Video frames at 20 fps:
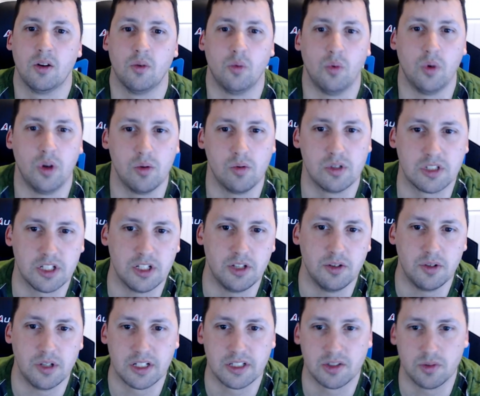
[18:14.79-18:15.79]
we will see you
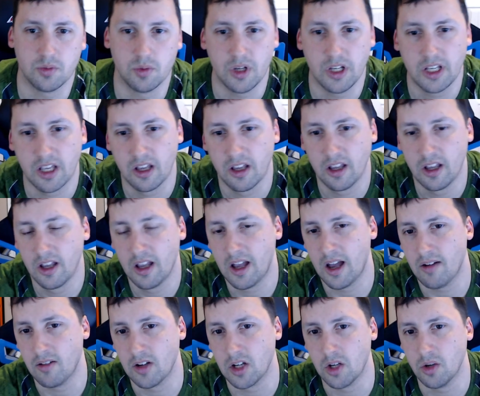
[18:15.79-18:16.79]
next week.
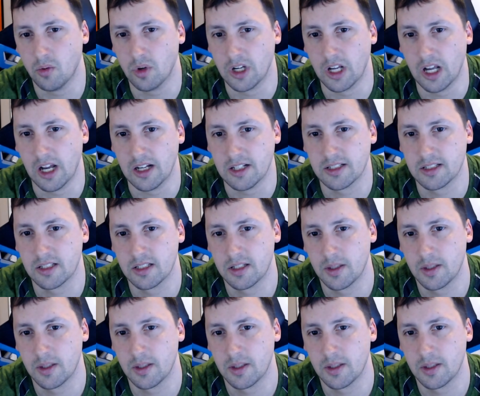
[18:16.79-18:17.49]
Have a good one, guys.